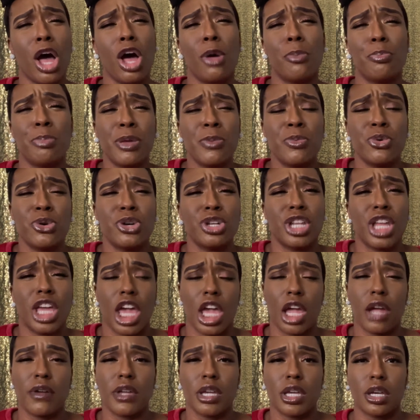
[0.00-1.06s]
people in the
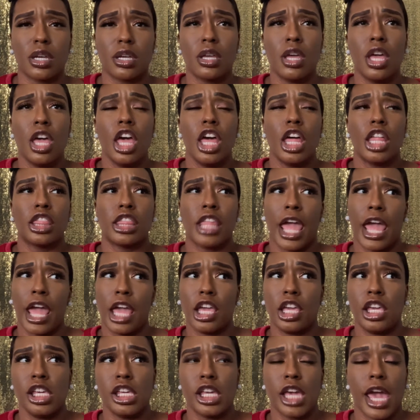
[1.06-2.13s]
area that
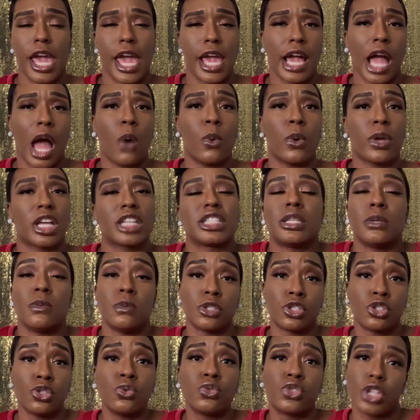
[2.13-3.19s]
he could hang out with because he
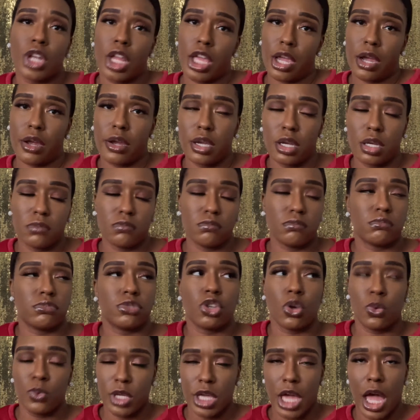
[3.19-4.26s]
was new to the area.
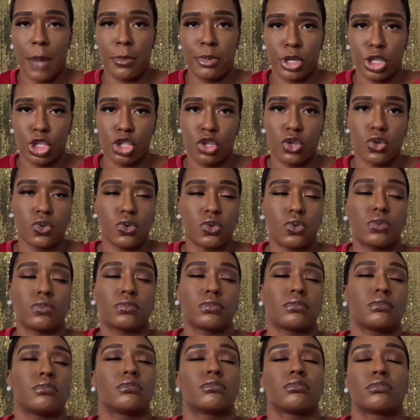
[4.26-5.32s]
So we got pretty cool.
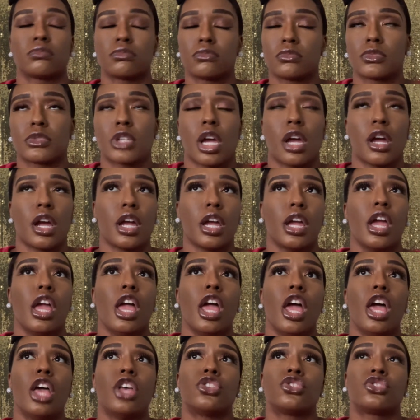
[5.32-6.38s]
All right.
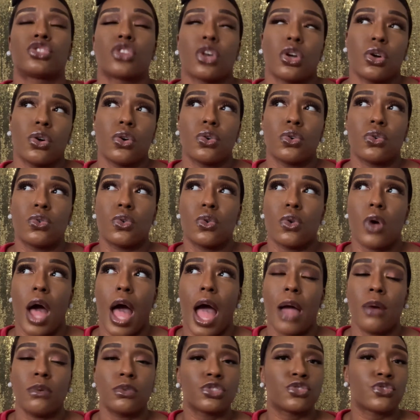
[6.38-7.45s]
So
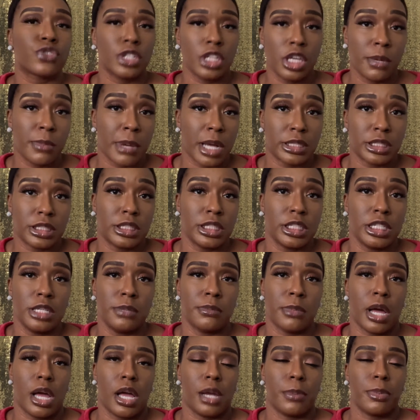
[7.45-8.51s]
I was really about to delete
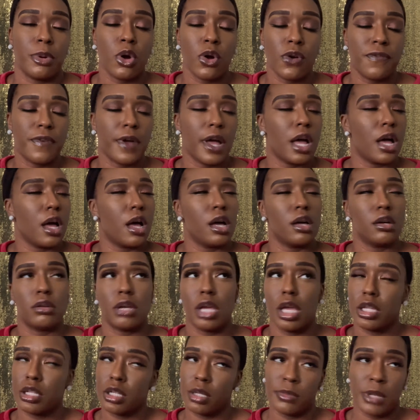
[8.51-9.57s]
my profile,
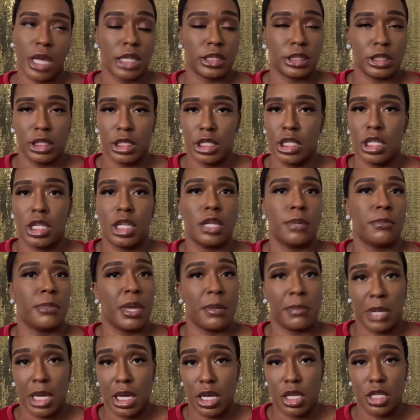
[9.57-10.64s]
and I'm not deleting it, met
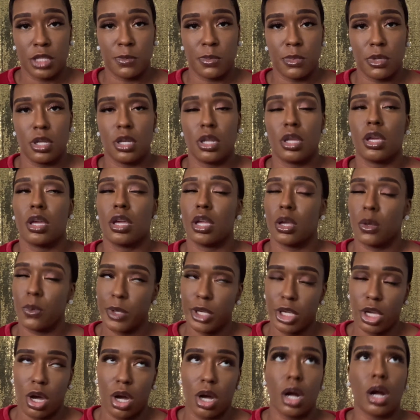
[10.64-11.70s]
my husband. Here
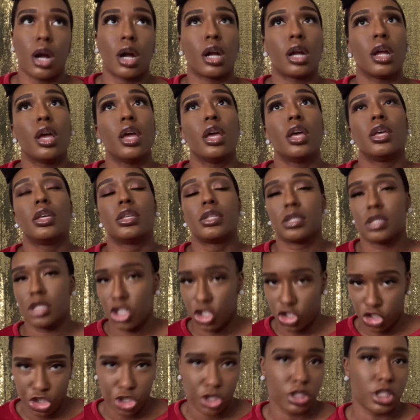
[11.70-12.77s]
we are
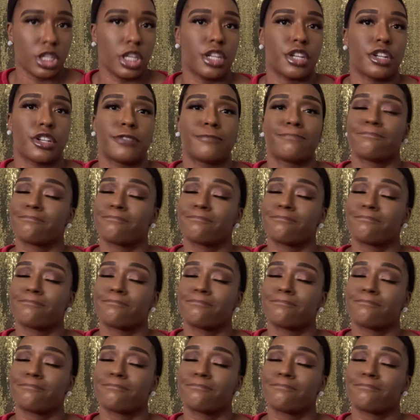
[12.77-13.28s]
6 years later.